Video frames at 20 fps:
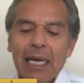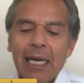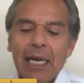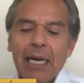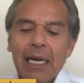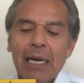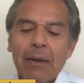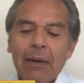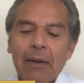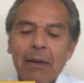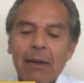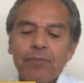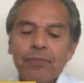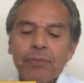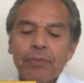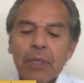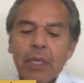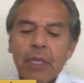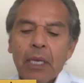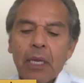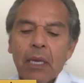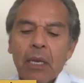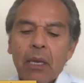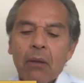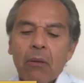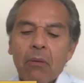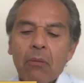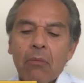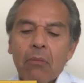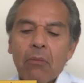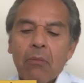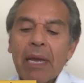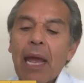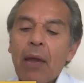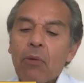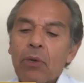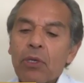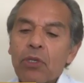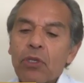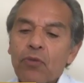
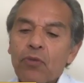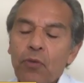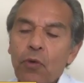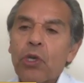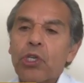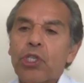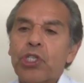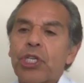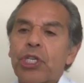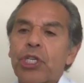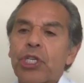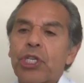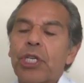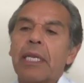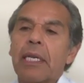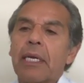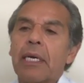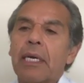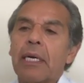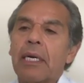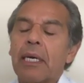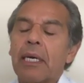But I was fortunate